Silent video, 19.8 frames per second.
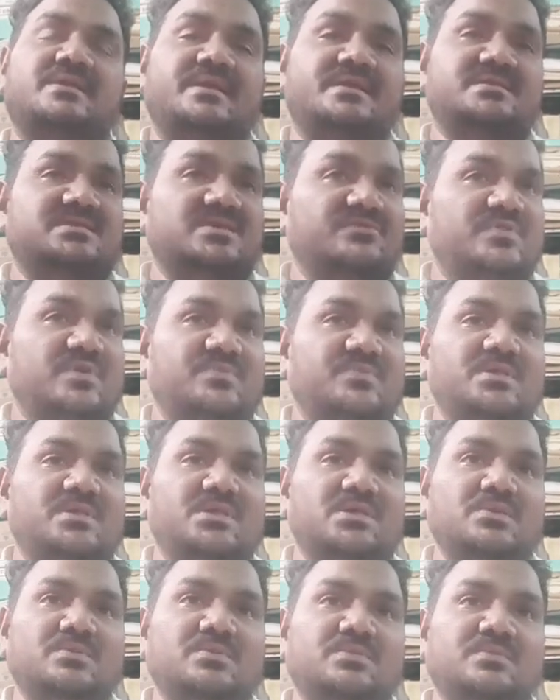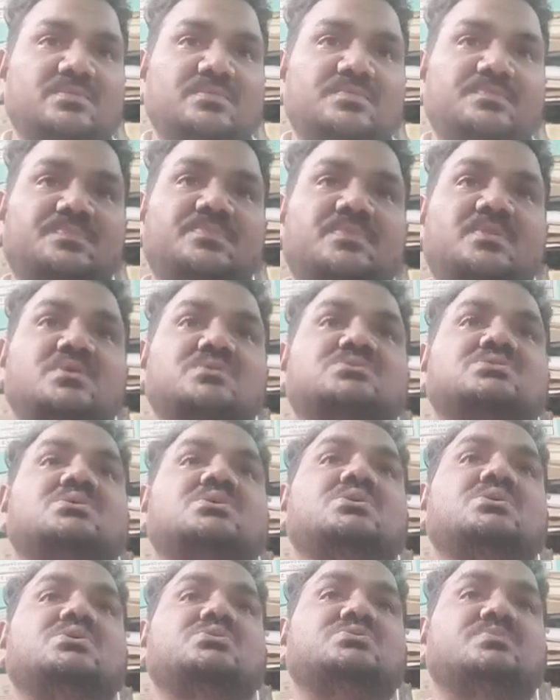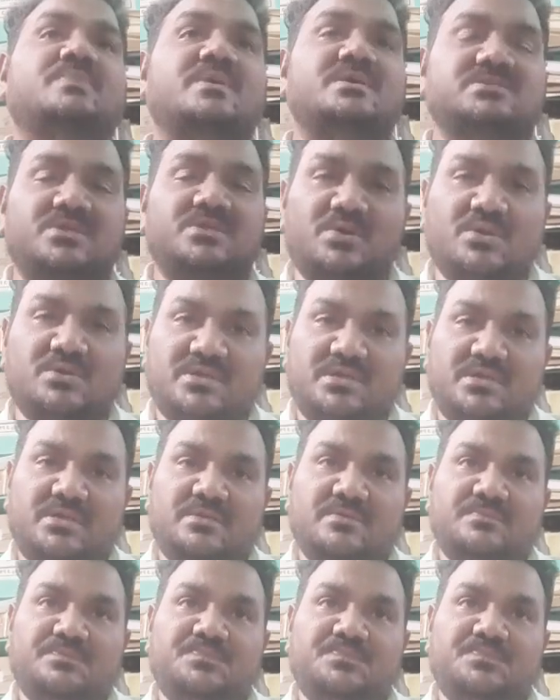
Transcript: arising from the basilar artery.